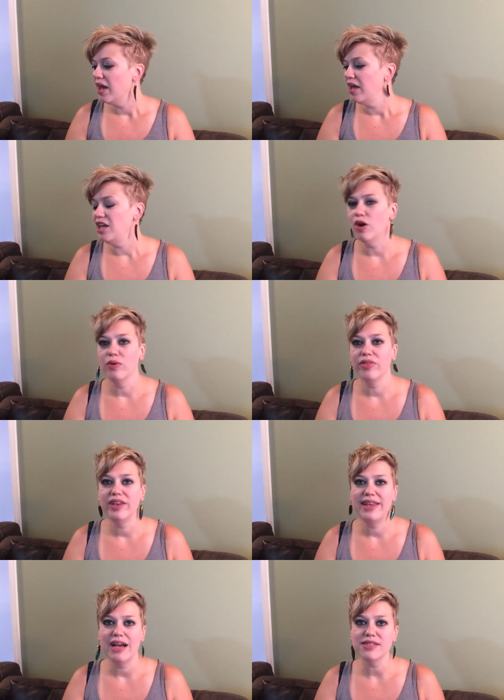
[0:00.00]
You know, the
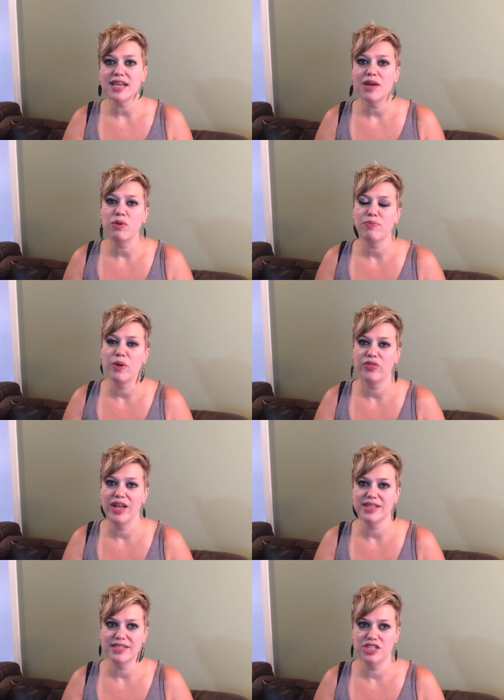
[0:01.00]
downside with both
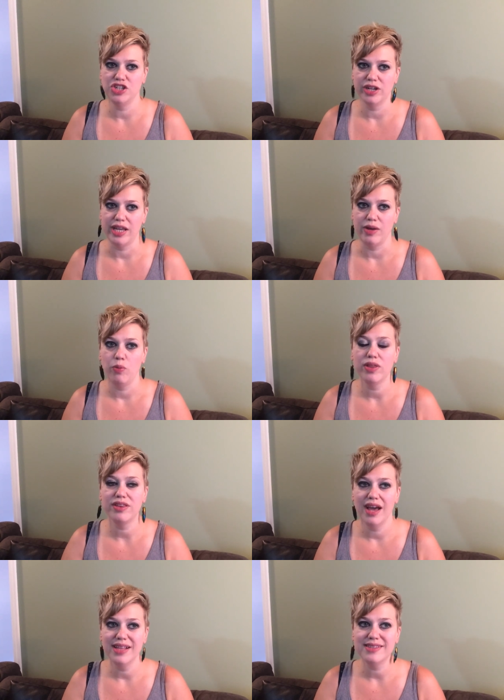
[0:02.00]
nuts and jerky, with
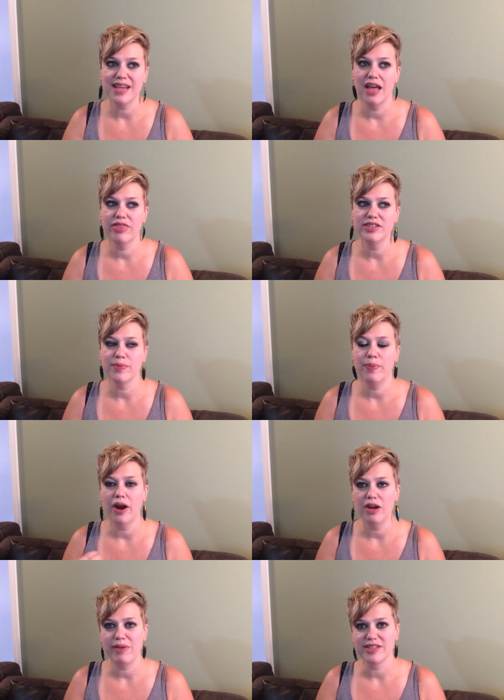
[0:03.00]
nuts, there's a
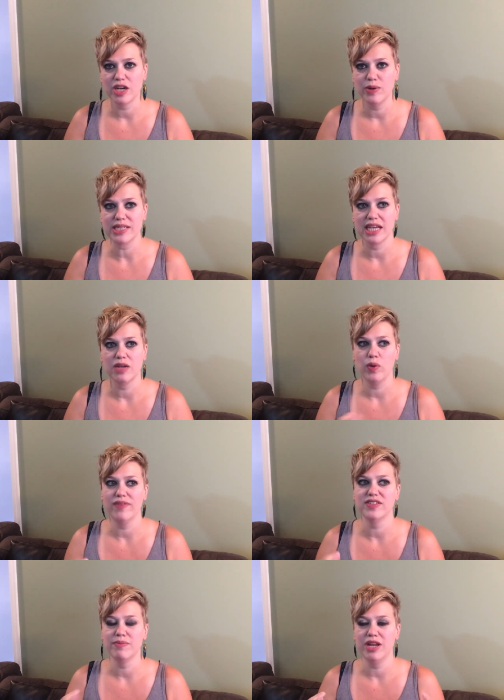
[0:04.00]
part of me that's always like, what
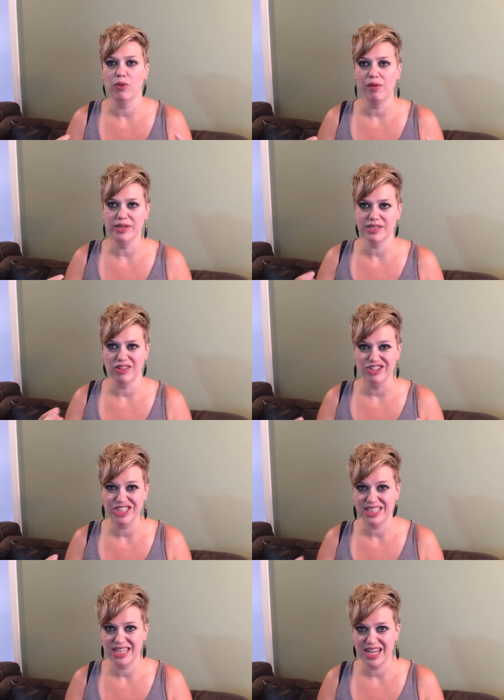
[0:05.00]
if somebody around me is
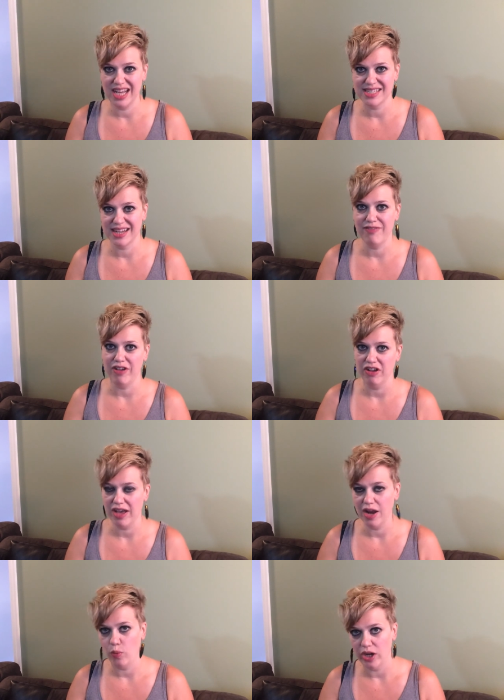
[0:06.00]
allergic to nuts? And I felt
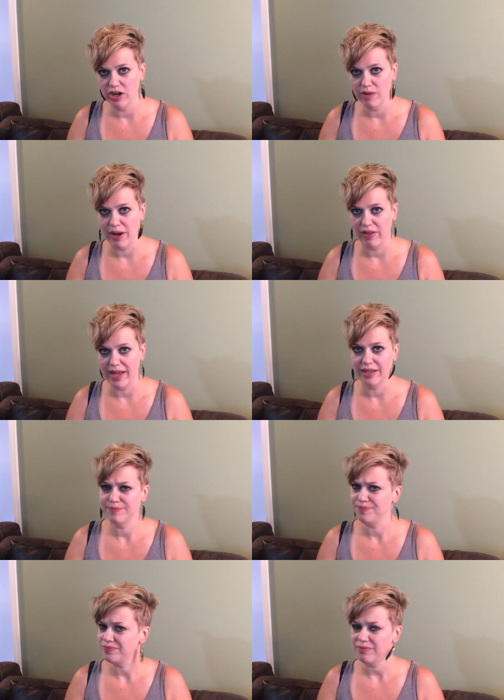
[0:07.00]
kind of weird about like,
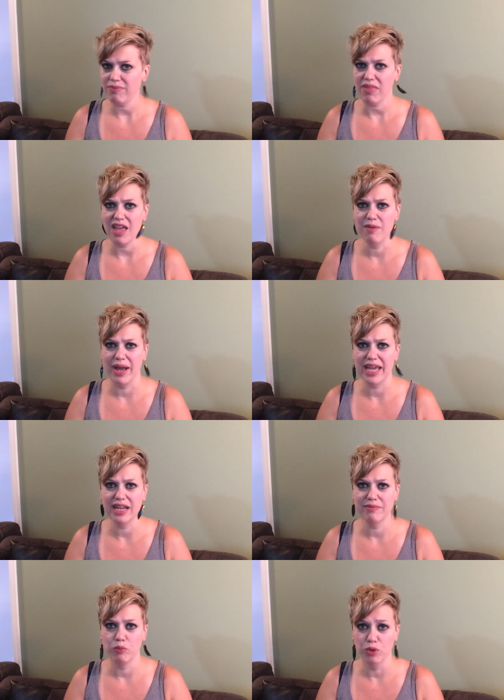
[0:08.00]
Am I going
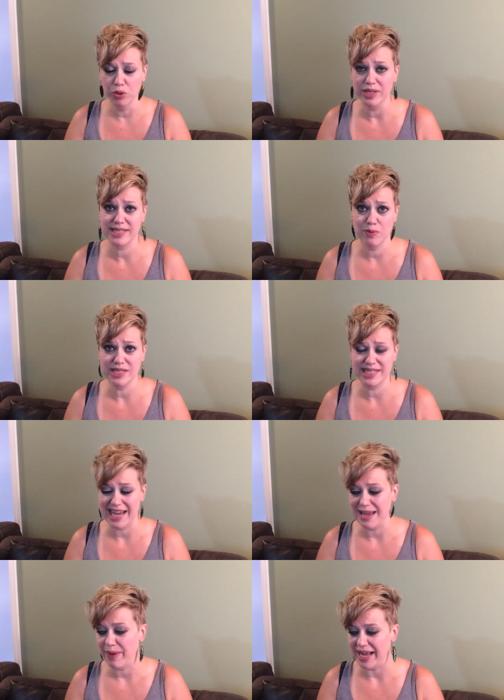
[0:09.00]
to ruin someone's
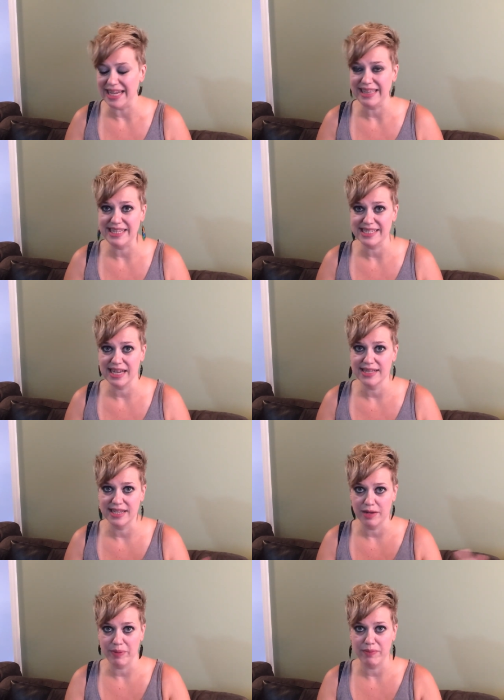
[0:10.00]
day by eating these nuts
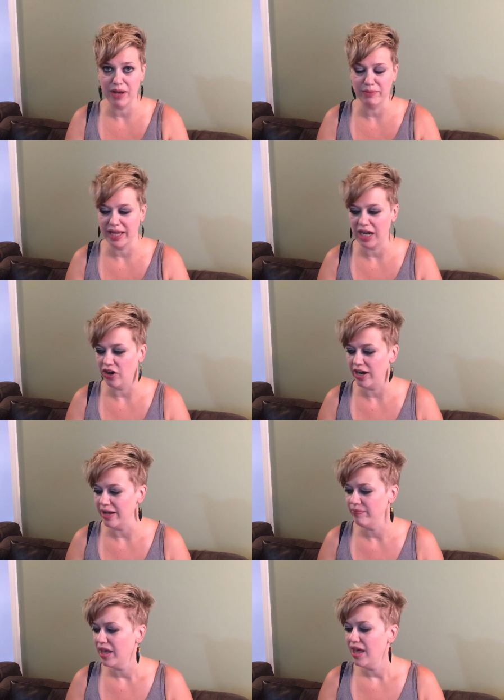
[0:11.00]
in a big public
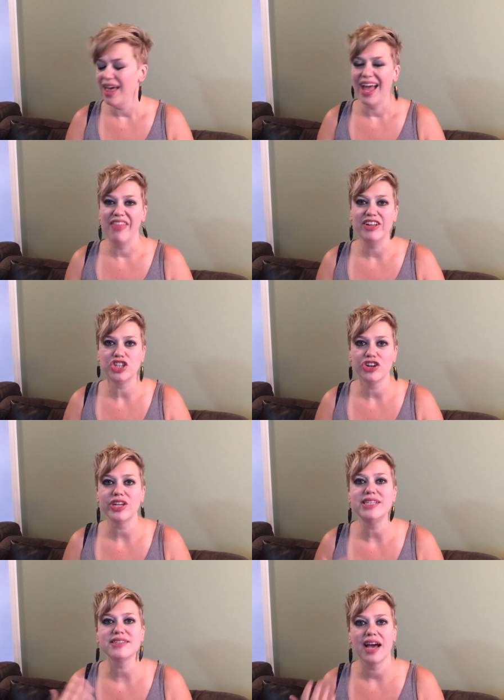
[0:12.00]
area? And the
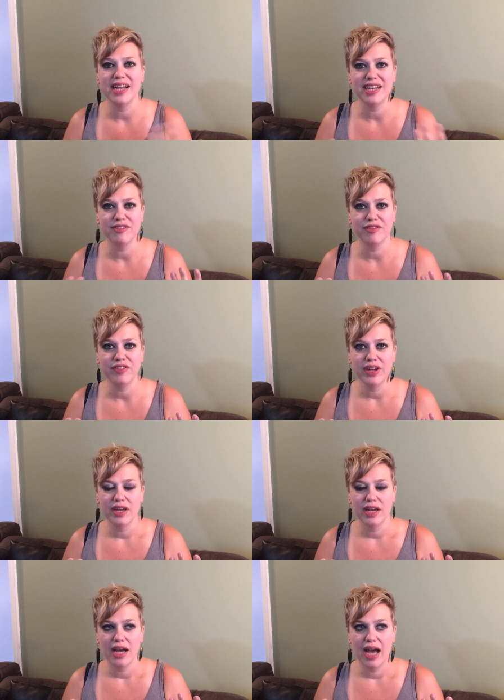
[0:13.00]
jerky's kind of,
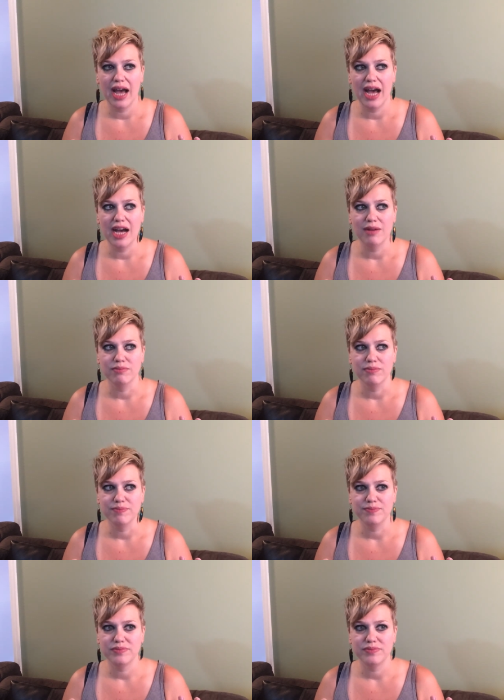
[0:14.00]
um,